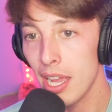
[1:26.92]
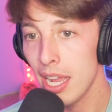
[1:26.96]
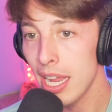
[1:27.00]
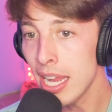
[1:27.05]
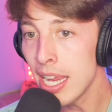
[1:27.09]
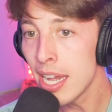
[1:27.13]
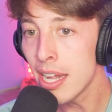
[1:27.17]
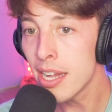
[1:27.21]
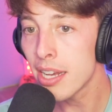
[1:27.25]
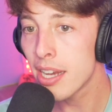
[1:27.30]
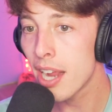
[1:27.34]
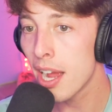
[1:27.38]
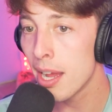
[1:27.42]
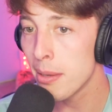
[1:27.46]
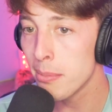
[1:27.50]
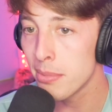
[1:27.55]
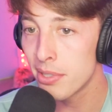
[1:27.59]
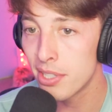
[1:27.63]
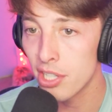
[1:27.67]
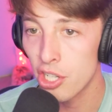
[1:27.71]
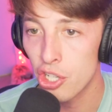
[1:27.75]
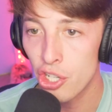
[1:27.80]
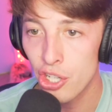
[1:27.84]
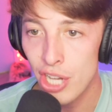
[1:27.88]
In
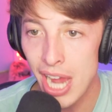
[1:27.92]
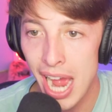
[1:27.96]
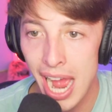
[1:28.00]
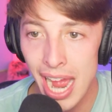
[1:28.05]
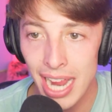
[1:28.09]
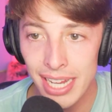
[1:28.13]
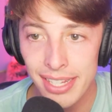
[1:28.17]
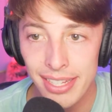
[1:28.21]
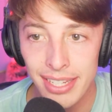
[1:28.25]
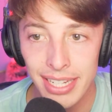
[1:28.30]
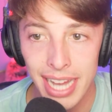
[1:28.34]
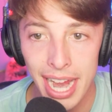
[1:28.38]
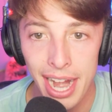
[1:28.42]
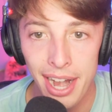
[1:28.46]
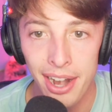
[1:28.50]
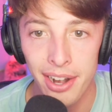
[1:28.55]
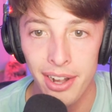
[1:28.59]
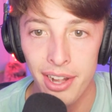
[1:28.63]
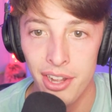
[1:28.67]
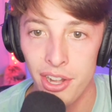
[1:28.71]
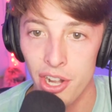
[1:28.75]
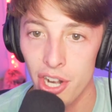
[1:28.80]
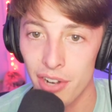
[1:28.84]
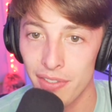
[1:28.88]
comes the shy,
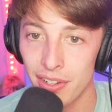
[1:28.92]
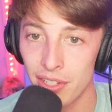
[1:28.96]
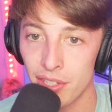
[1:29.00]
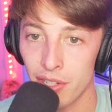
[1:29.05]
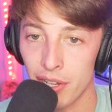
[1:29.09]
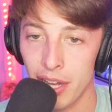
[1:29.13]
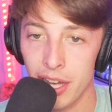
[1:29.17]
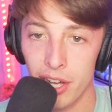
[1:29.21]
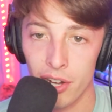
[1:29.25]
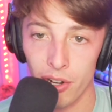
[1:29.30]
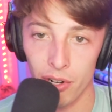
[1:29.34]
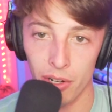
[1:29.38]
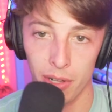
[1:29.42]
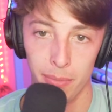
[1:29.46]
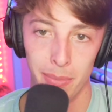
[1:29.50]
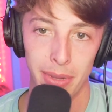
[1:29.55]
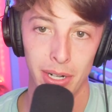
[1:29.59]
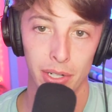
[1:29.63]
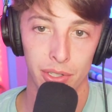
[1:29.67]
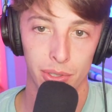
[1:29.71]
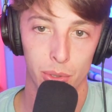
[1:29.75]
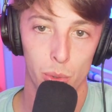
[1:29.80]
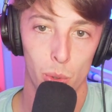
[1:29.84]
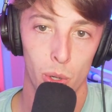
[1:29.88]
scared, nervous looking girl in
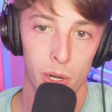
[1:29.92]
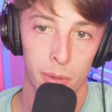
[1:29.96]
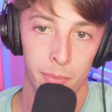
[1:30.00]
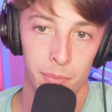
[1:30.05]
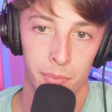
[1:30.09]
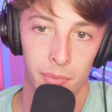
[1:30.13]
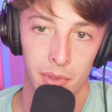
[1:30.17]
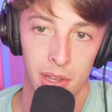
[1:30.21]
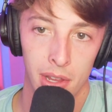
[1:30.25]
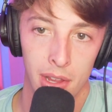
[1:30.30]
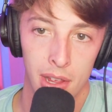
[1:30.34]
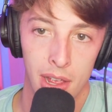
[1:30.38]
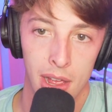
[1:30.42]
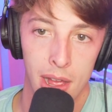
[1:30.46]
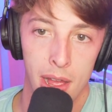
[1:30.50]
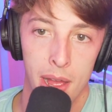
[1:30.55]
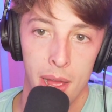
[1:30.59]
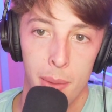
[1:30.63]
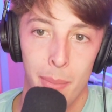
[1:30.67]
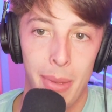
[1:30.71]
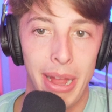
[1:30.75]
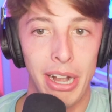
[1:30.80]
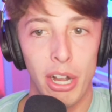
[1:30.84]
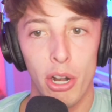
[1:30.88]
middle school. Oh
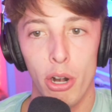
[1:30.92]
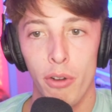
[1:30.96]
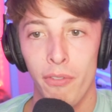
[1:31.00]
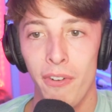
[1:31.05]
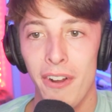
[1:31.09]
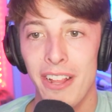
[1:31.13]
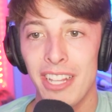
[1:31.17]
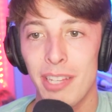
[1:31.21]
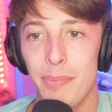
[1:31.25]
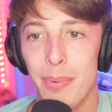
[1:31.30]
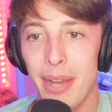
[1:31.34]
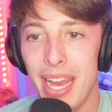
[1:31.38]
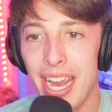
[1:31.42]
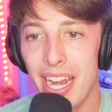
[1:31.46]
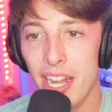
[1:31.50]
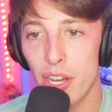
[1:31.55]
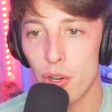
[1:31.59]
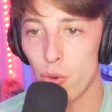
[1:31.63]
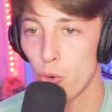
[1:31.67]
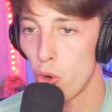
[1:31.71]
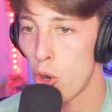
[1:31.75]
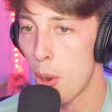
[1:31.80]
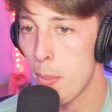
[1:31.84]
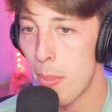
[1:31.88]
goodness. My girlfriends began to
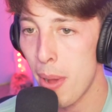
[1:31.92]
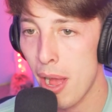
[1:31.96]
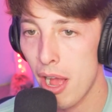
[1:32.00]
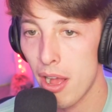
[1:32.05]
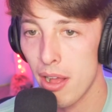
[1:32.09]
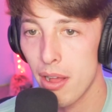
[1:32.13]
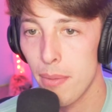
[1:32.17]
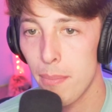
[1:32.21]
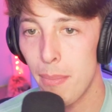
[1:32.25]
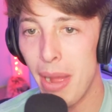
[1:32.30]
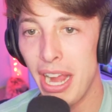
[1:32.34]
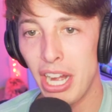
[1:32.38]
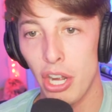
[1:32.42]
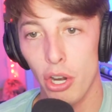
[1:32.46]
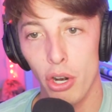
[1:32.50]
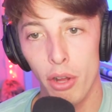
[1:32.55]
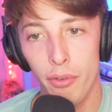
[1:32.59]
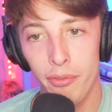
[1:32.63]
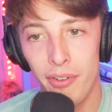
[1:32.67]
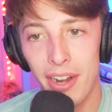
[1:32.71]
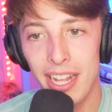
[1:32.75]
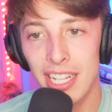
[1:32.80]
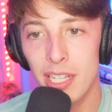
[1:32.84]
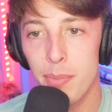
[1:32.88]
group up my
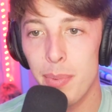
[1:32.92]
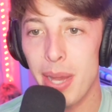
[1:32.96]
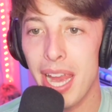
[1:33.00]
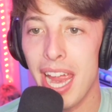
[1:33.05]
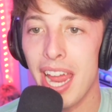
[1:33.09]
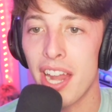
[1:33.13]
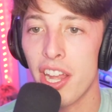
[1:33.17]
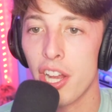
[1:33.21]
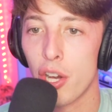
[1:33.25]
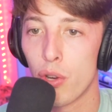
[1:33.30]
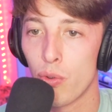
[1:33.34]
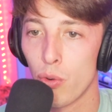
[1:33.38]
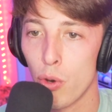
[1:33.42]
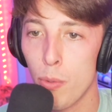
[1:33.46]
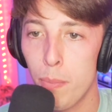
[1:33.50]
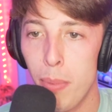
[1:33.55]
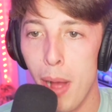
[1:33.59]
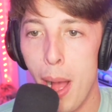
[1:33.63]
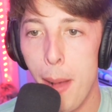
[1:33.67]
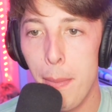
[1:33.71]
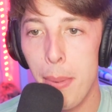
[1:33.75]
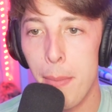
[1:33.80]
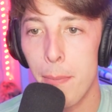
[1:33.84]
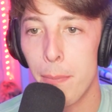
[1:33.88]
girlfriends began to group
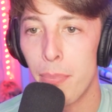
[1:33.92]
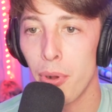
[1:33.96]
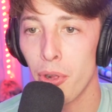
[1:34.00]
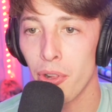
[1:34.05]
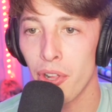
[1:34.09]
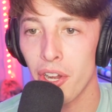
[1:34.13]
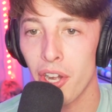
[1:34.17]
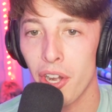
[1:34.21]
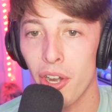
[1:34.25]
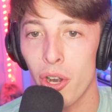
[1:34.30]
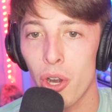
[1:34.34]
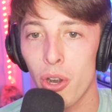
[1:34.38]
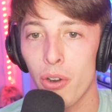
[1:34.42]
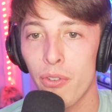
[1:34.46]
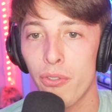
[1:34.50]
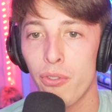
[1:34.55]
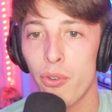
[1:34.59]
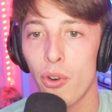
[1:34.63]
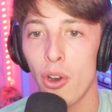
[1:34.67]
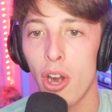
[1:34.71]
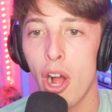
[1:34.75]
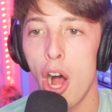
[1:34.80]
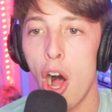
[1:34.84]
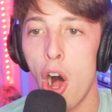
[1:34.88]
up and bully her
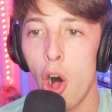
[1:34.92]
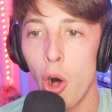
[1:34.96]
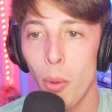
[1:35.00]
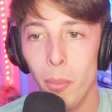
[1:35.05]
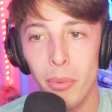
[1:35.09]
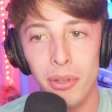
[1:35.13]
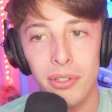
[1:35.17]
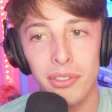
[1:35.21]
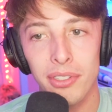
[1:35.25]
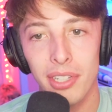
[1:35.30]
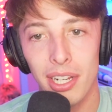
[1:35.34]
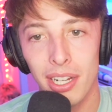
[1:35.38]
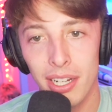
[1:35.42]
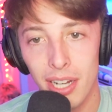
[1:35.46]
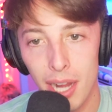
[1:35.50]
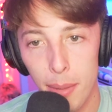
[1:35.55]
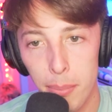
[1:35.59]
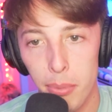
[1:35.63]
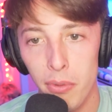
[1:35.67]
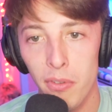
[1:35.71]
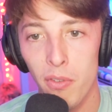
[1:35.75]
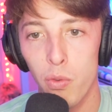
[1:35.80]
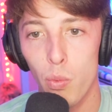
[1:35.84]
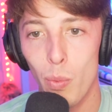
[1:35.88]
for almost a
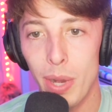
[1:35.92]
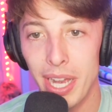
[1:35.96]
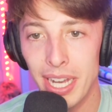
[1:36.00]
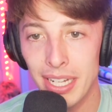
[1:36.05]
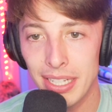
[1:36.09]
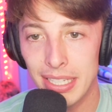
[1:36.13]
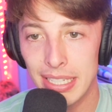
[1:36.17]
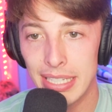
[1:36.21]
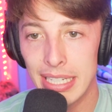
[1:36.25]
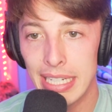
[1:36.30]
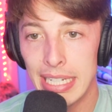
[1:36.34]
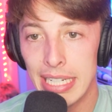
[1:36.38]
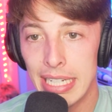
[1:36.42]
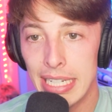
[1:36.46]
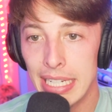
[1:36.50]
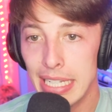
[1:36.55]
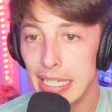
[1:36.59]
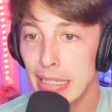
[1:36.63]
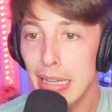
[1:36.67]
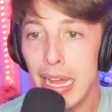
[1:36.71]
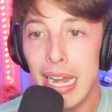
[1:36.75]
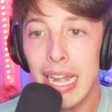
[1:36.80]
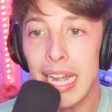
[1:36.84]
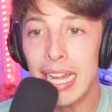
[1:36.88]
couple of weeks,
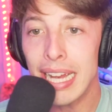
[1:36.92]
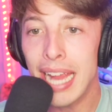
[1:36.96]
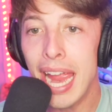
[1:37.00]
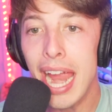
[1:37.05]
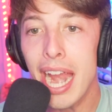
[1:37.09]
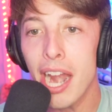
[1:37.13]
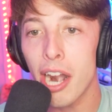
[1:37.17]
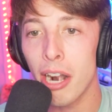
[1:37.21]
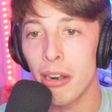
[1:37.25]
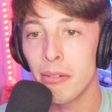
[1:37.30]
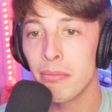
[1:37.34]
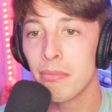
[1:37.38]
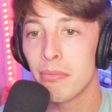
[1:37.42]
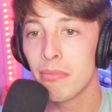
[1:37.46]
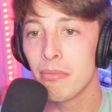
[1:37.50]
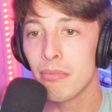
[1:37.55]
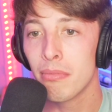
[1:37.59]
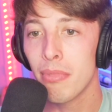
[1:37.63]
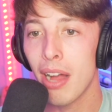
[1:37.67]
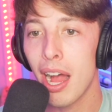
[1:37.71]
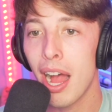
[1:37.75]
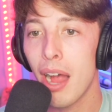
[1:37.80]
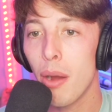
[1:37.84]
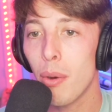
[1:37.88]
and I didn't care.
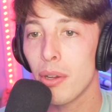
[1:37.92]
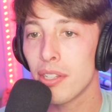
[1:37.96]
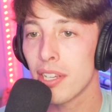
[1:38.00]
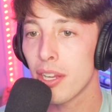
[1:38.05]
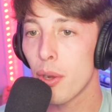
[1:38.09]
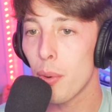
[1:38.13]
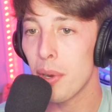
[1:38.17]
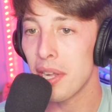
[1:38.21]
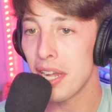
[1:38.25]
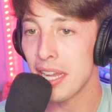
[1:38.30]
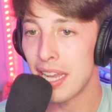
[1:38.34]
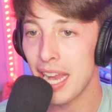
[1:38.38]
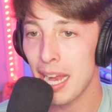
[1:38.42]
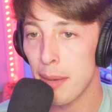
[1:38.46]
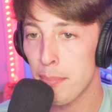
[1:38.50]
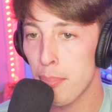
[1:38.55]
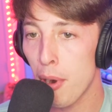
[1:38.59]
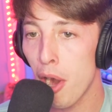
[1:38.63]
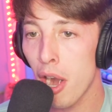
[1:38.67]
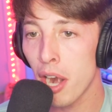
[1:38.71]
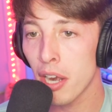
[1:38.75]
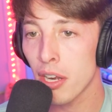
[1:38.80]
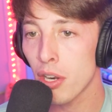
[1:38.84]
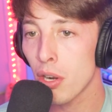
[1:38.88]
I wasn't going to take
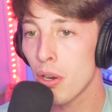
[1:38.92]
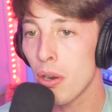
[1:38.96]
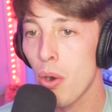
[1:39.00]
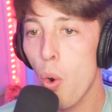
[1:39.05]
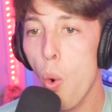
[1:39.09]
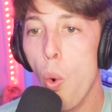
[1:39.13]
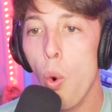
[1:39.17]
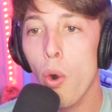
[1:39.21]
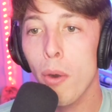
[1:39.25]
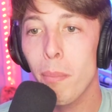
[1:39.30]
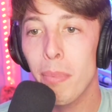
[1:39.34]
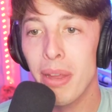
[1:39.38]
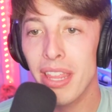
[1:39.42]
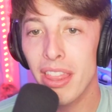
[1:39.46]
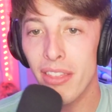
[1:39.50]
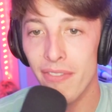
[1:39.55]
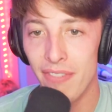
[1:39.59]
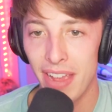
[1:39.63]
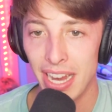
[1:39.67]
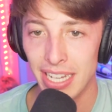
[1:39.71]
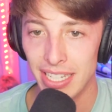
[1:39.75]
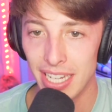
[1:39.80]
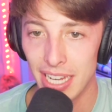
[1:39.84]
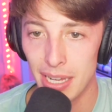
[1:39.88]
part or be the
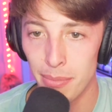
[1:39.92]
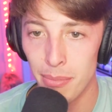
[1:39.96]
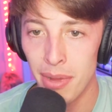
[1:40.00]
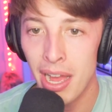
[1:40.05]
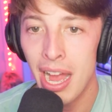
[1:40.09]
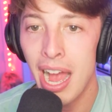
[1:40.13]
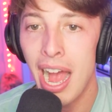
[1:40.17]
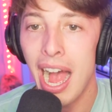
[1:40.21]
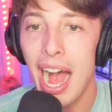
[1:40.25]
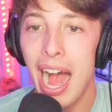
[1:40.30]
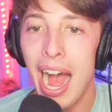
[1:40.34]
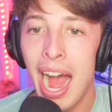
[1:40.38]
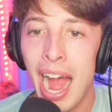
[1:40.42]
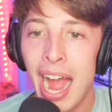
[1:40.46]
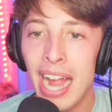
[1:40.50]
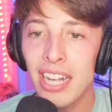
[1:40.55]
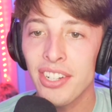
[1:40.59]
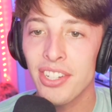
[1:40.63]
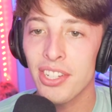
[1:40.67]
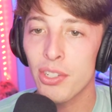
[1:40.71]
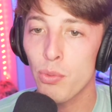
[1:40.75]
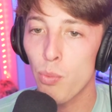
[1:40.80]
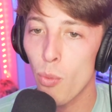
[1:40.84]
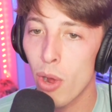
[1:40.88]
victim. I
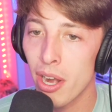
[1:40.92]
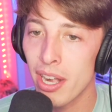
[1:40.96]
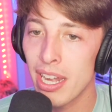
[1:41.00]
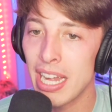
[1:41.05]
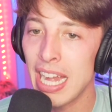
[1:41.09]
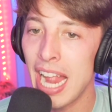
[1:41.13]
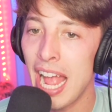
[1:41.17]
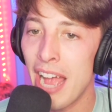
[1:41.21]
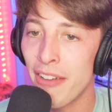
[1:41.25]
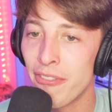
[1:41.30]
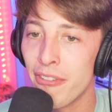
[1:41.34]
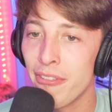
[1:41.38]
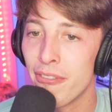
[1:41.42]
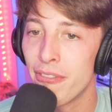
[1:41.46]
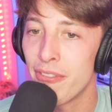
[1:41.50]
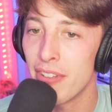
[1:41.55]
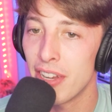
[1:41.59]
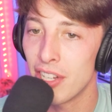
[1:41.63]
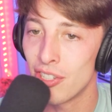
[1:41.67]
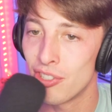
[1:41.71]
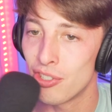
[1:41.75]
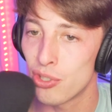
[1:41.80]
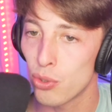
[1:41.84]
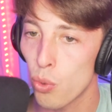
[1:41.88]
just wanted to F and
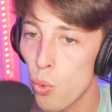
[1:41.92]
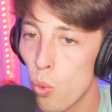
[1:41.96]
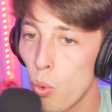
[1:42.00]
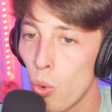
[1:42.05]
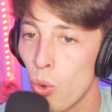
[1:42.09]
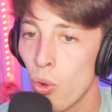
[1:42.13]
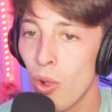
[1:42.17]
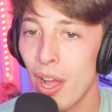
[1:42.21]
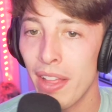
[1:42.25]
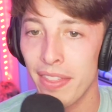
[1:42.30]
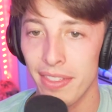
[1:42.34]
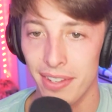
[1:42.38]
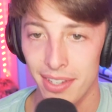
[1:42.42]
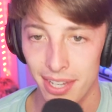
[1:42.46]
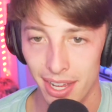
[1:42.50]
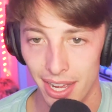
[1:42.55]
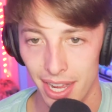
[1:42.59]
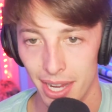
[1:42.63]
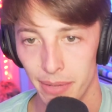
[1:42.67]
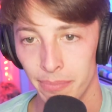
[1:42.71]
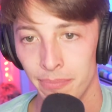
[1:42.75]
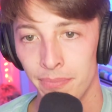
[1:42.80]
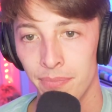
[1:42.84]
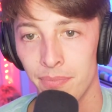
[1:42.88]
finish school at the
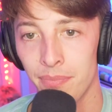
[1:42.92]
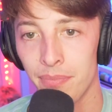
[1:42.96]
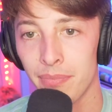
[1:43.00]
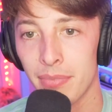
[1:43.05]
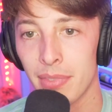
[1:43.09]
time.